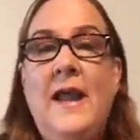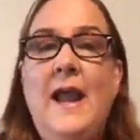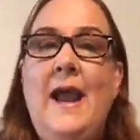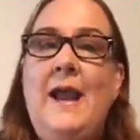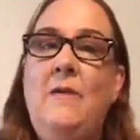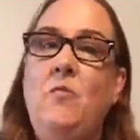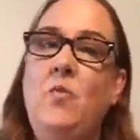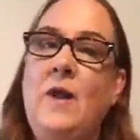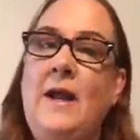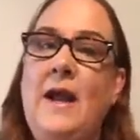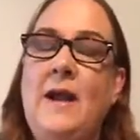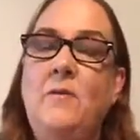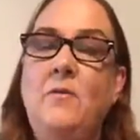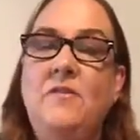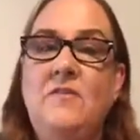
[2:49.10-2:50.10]
And when
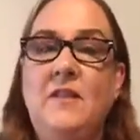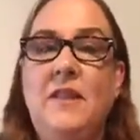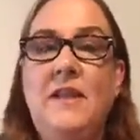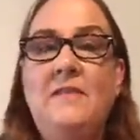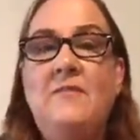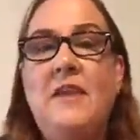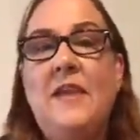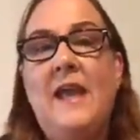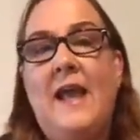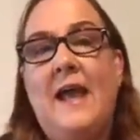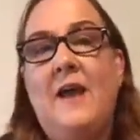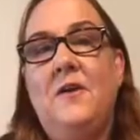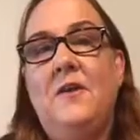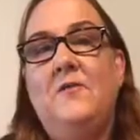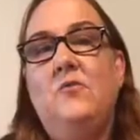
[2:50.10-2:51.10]
I was living
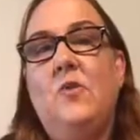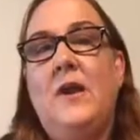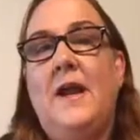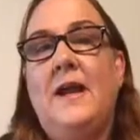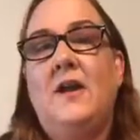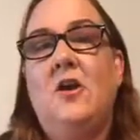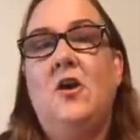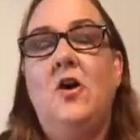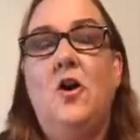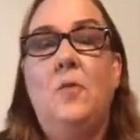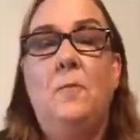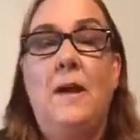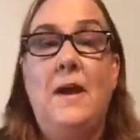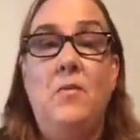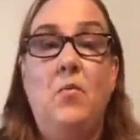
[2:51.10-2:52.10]
out of what I
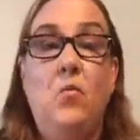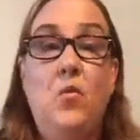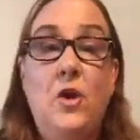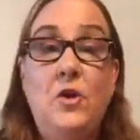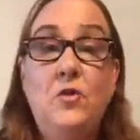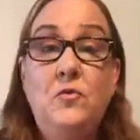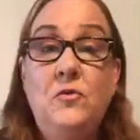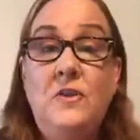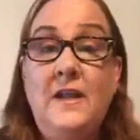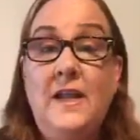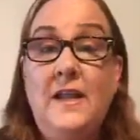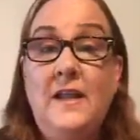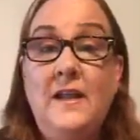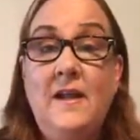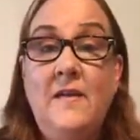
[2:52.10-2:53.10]
call my
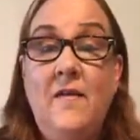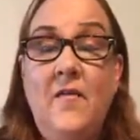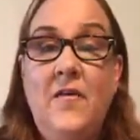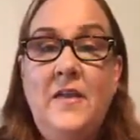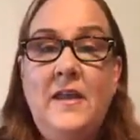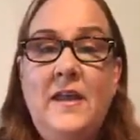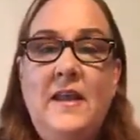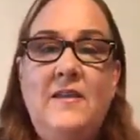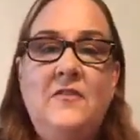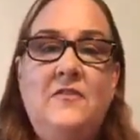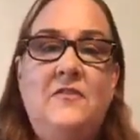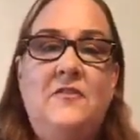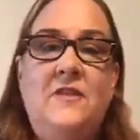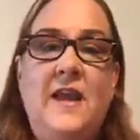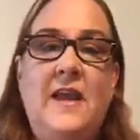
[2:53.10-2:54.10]
wounding
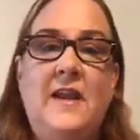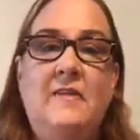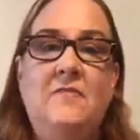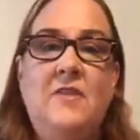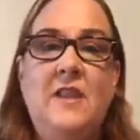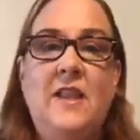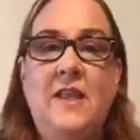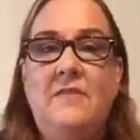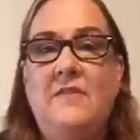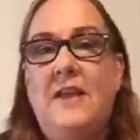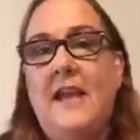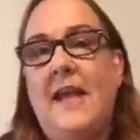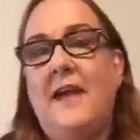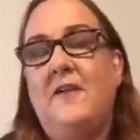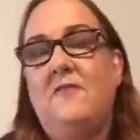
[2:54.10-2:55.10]
instead of
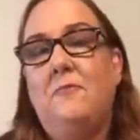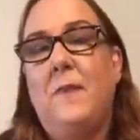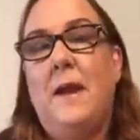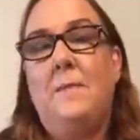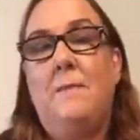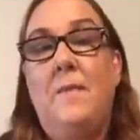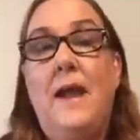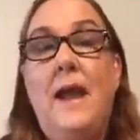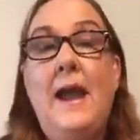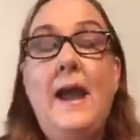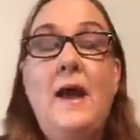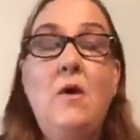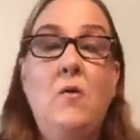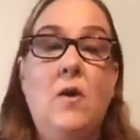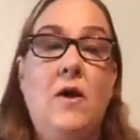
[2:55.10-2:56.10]
living out of my
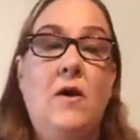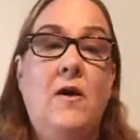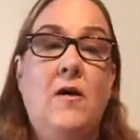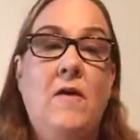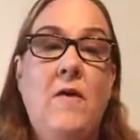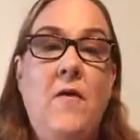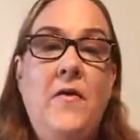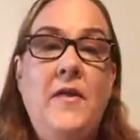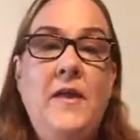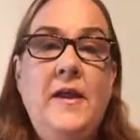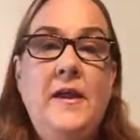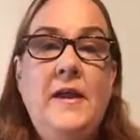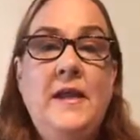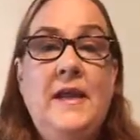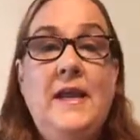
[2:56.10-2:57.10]
power,
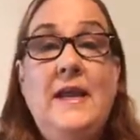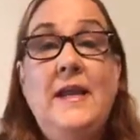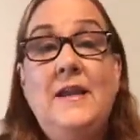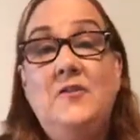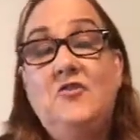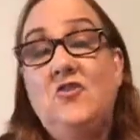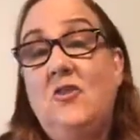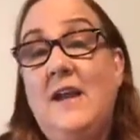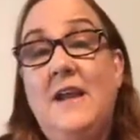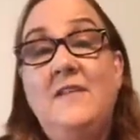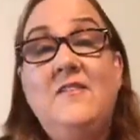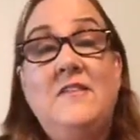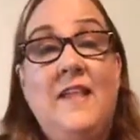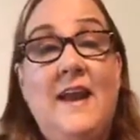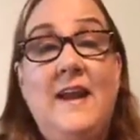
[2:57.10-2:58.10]
it
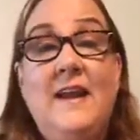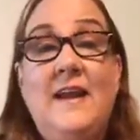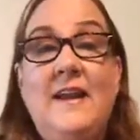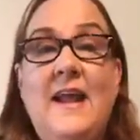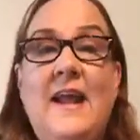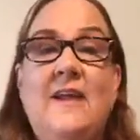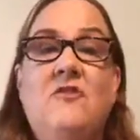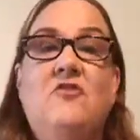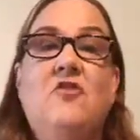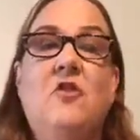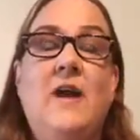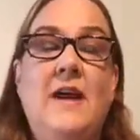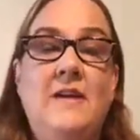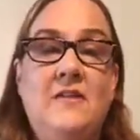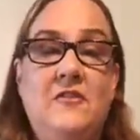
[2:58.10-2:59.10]
translated as
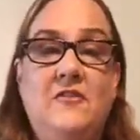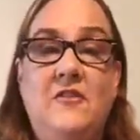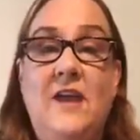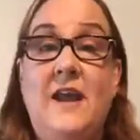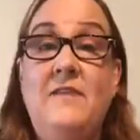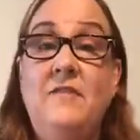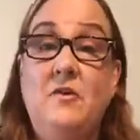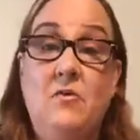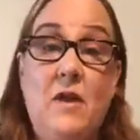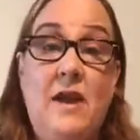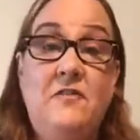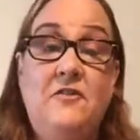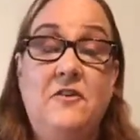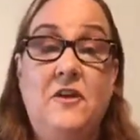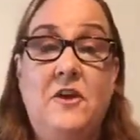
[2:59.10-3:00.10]
trying to save and
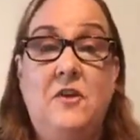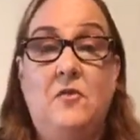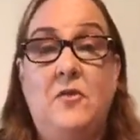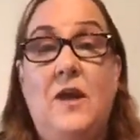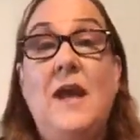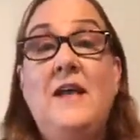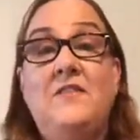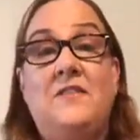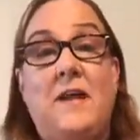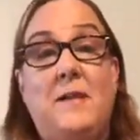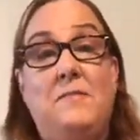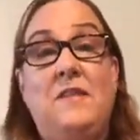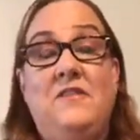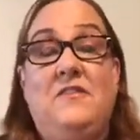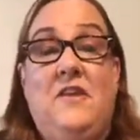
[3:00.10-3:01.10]
rescue. Yes, I'm this